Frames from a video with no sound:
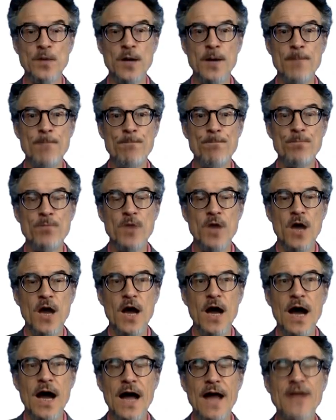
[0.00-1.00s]
um,
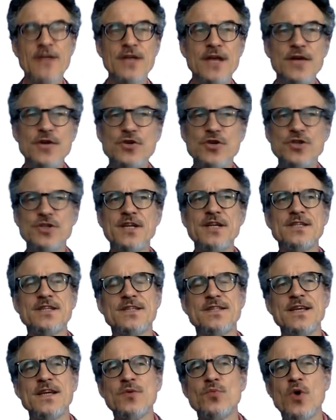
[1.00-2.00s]
and interesting
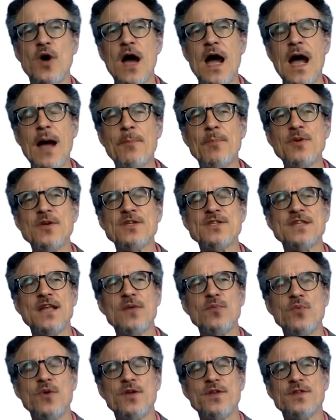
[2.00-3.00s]
to think what happens
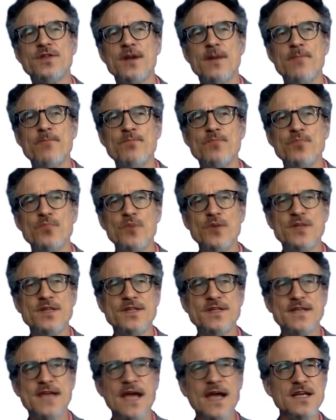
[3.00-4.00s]
then with um,
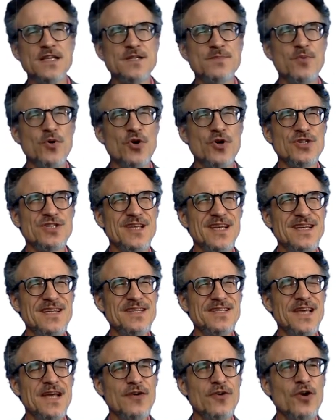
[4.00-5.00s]
with textbooks
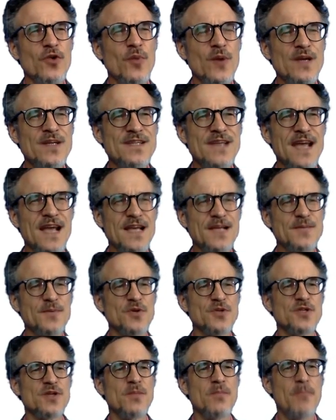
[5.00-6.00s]
in general. When
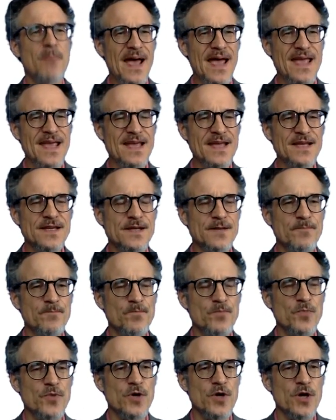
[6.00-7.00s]
textbooks are made,
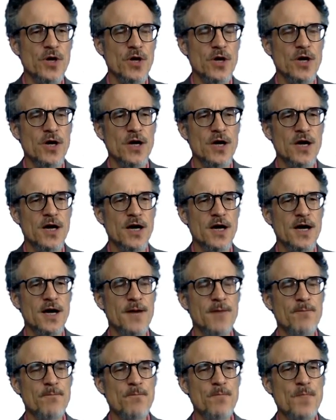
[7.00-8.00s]

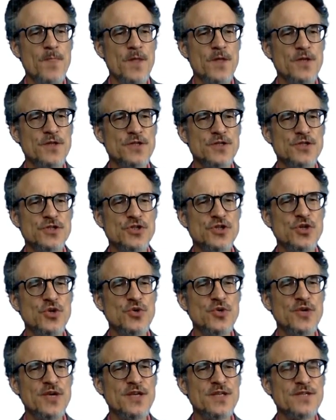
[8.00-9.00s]
um,
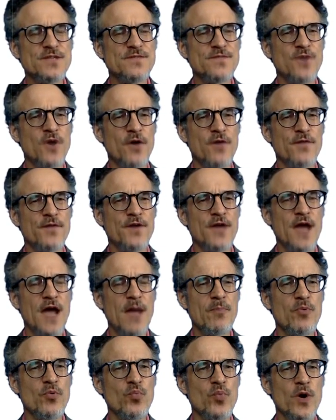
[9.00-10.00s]
two things often
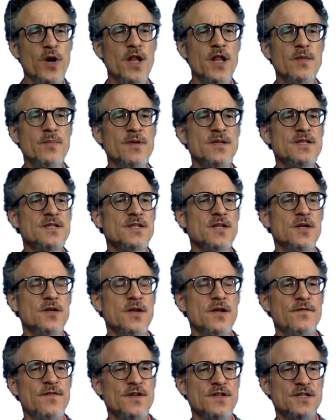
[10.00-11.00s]
happen. One of them is
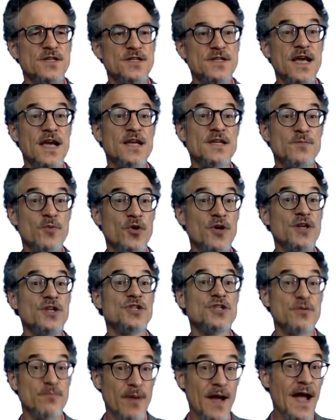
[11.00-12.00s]
that if it's a textbook
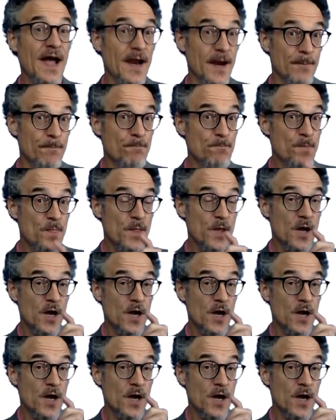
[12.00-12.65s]
in Japan,